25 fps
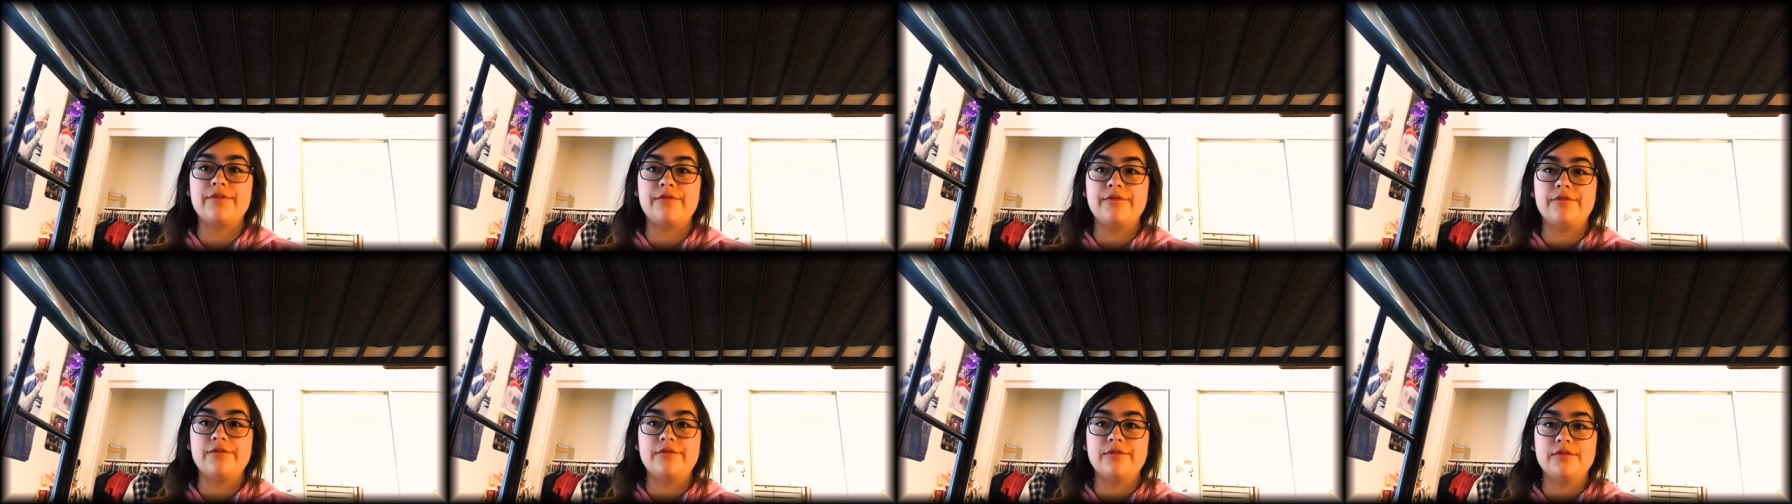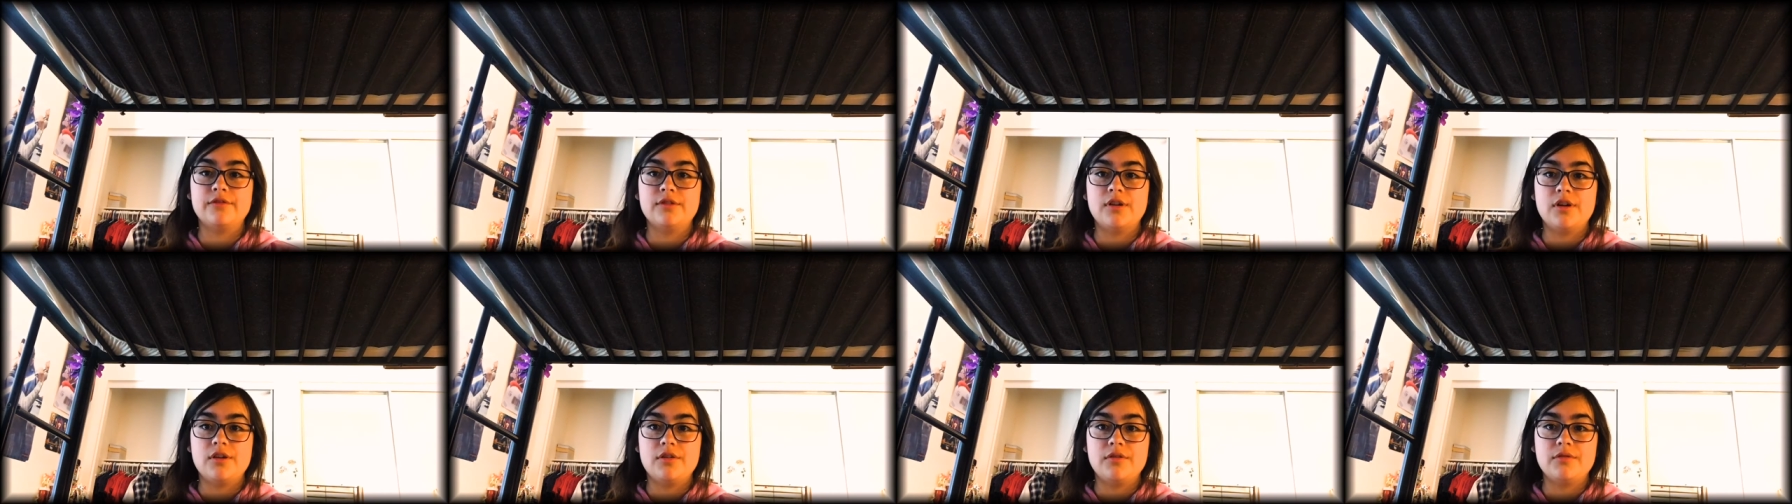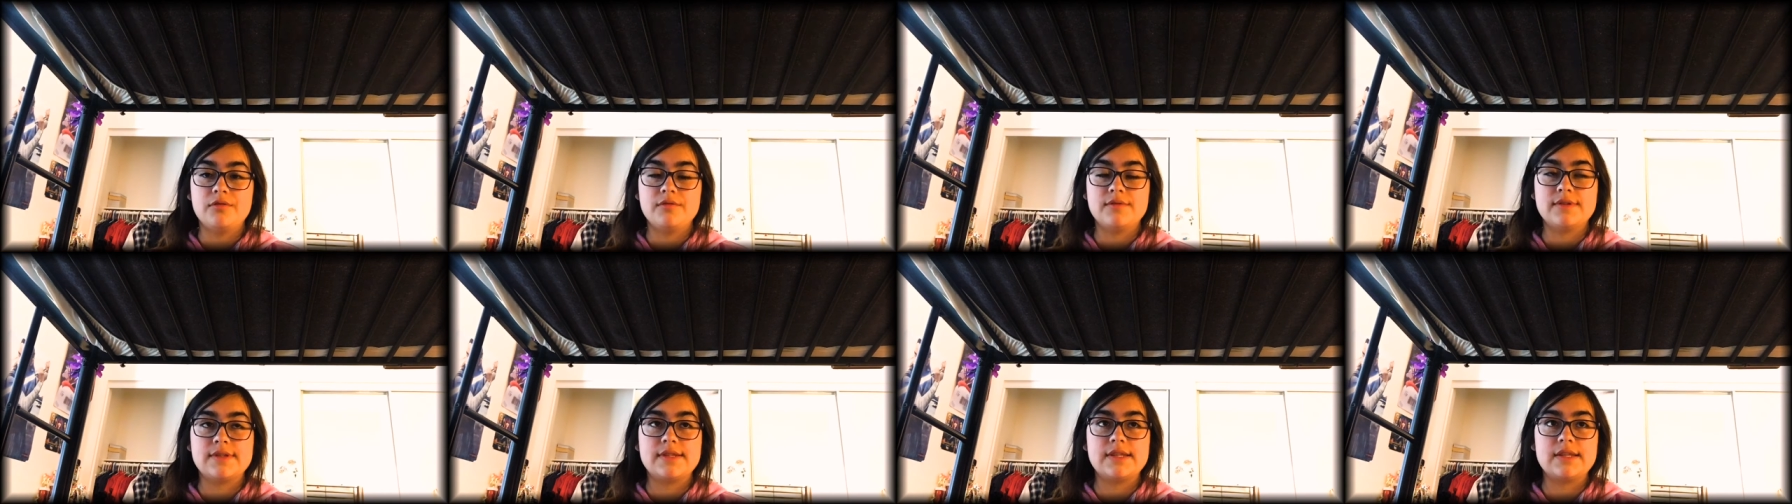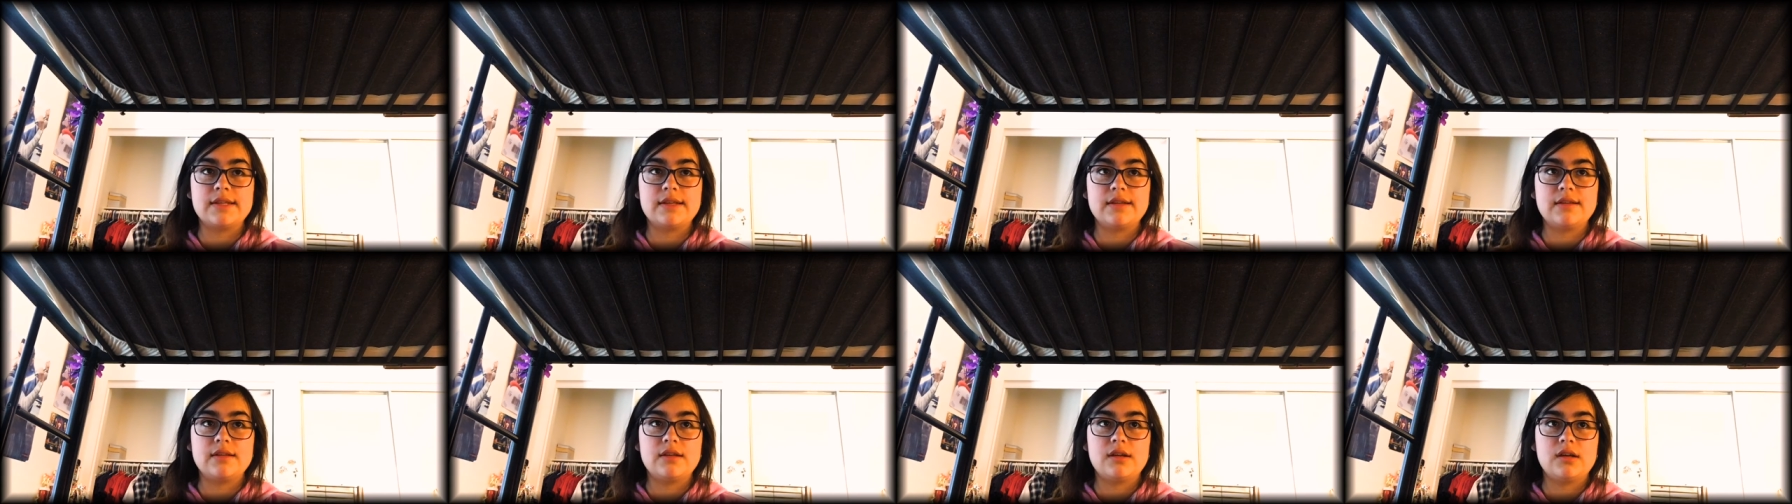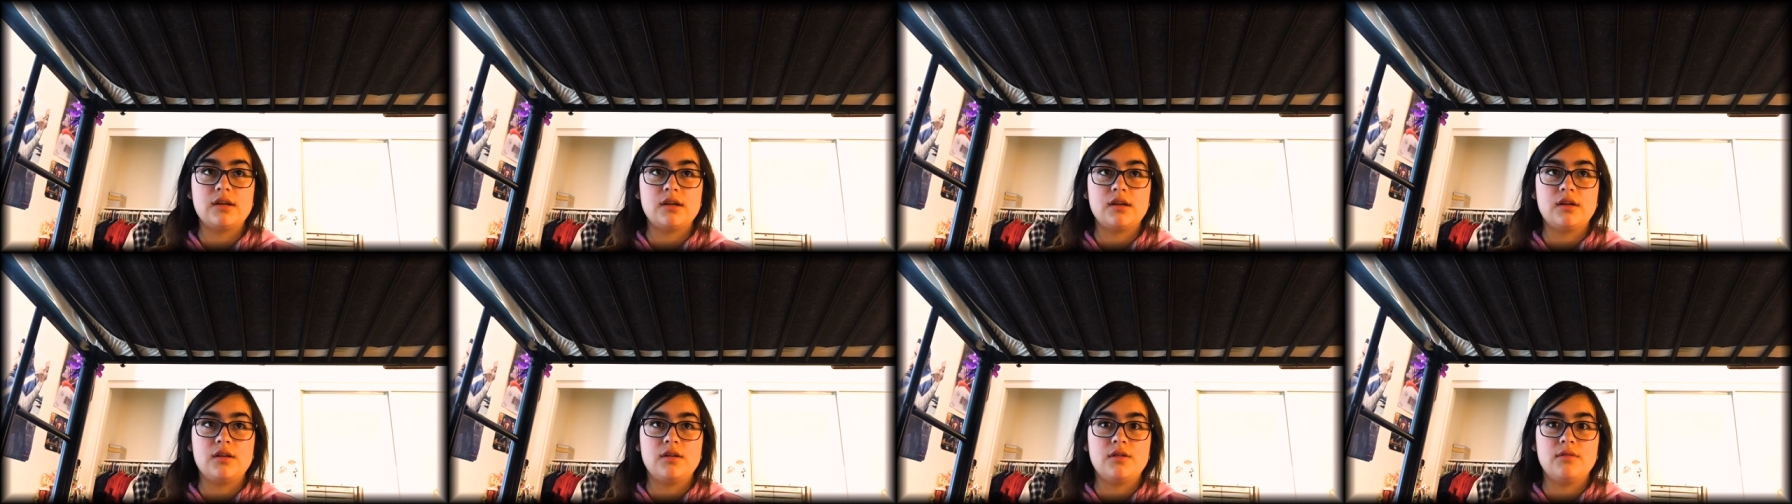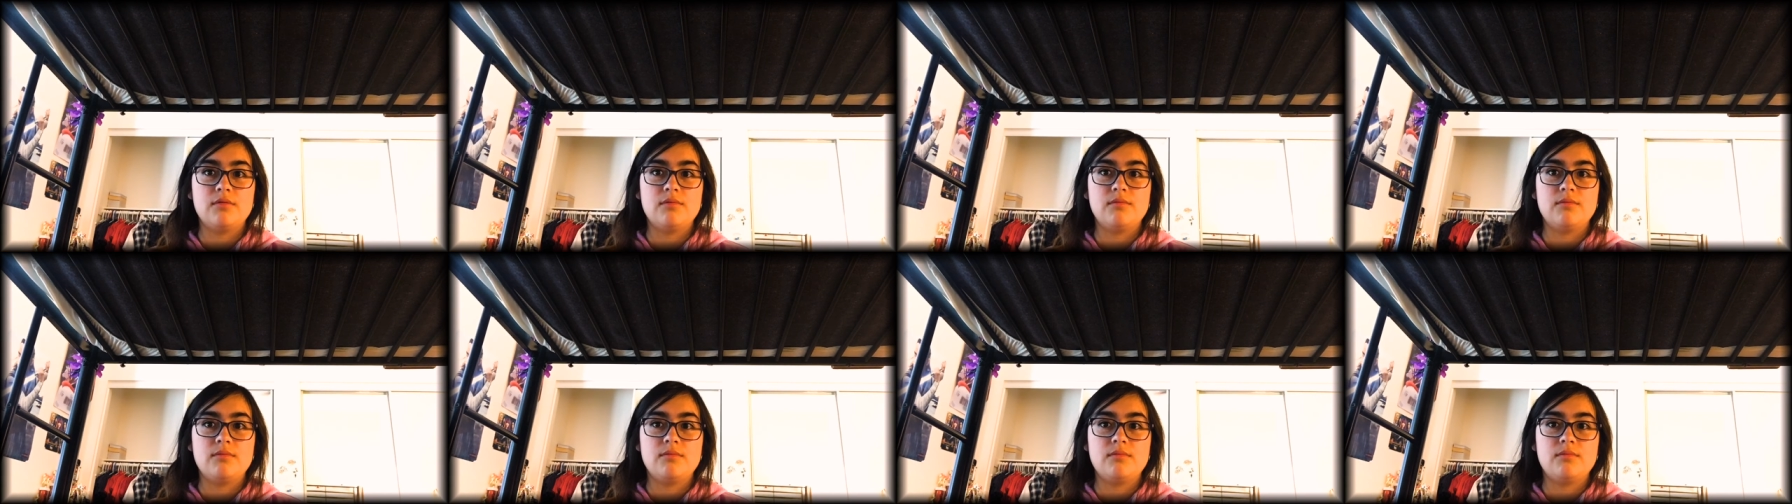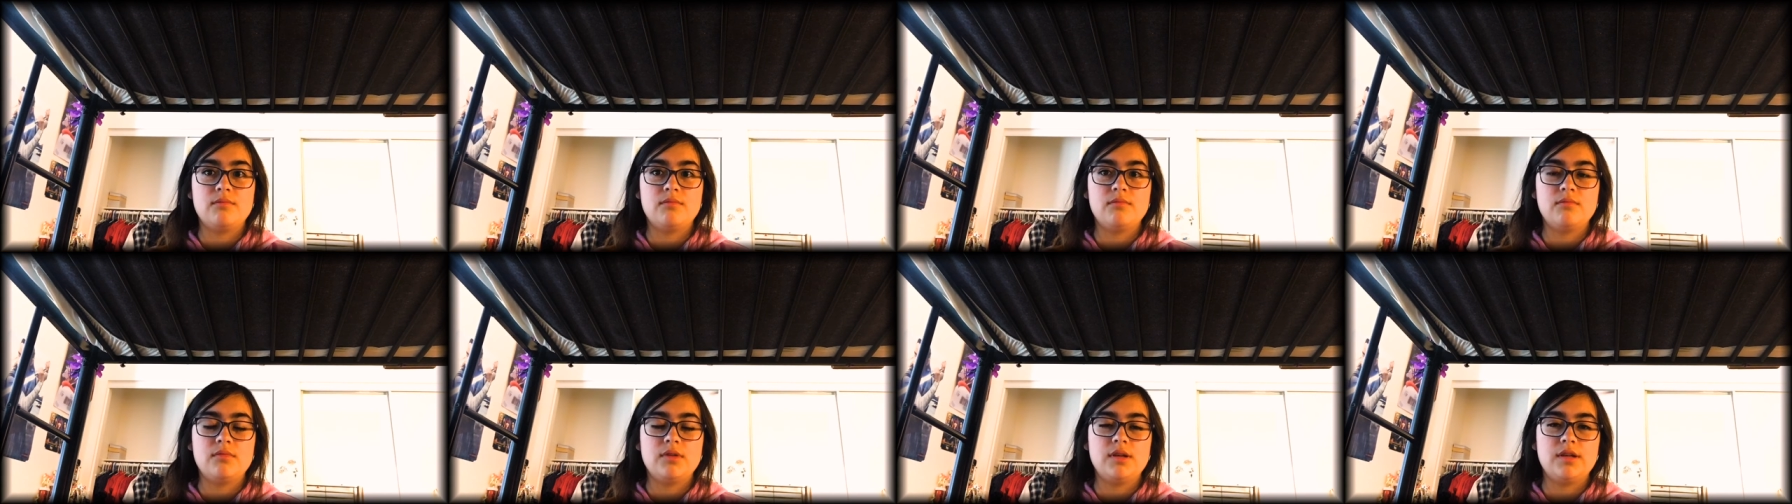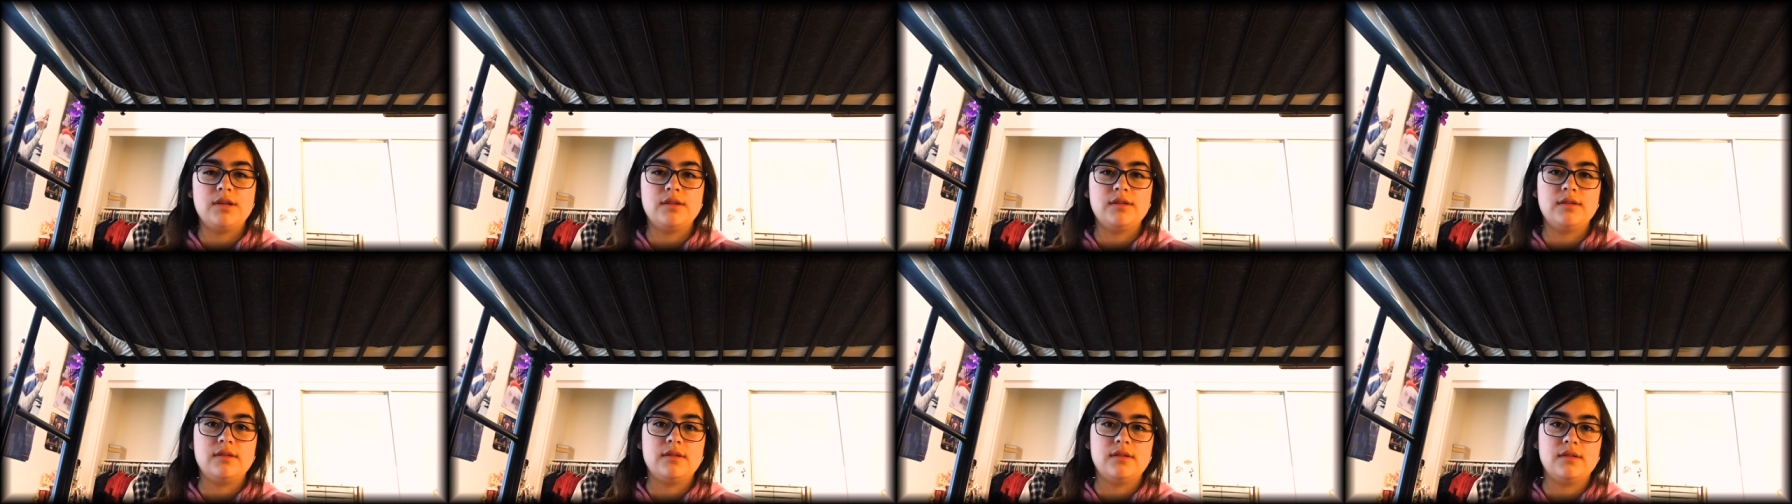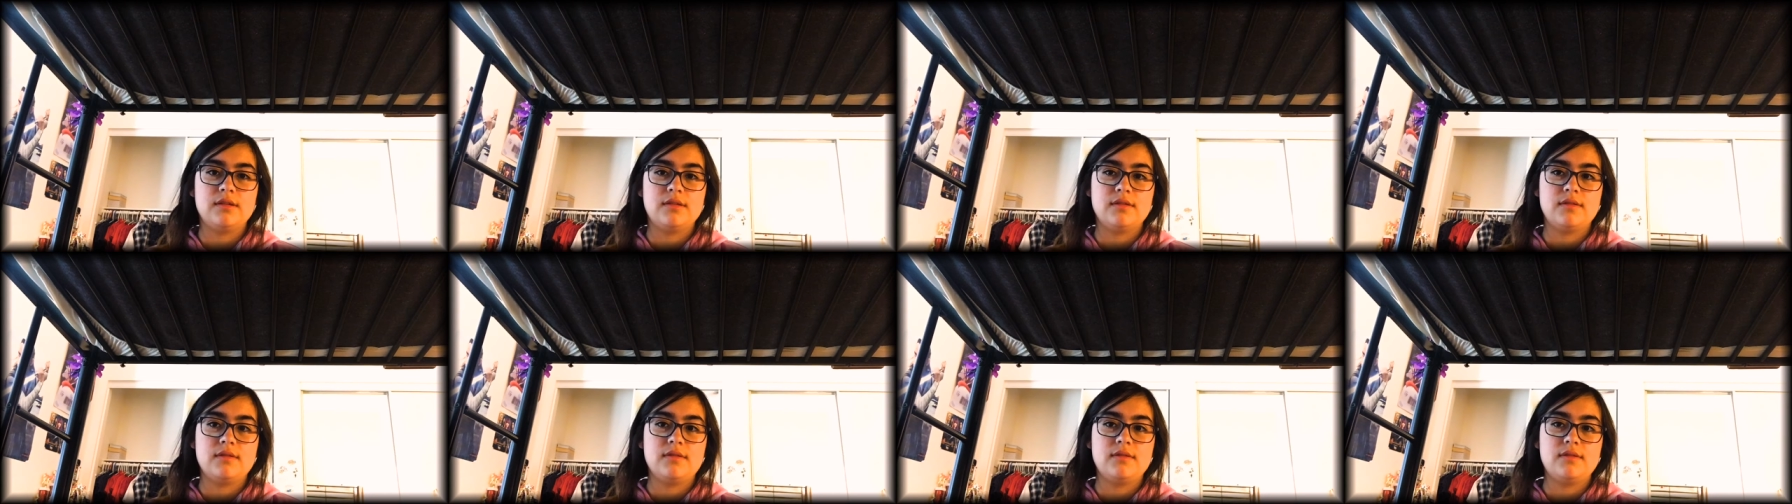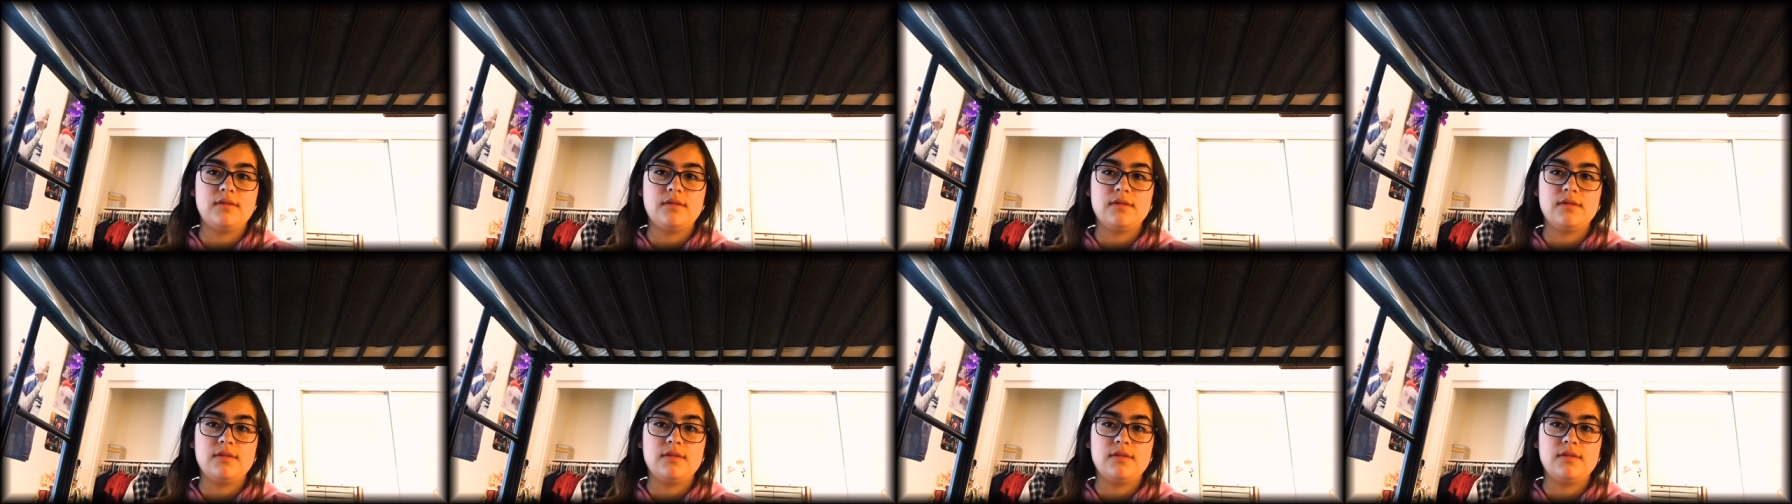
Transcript: flows um, and the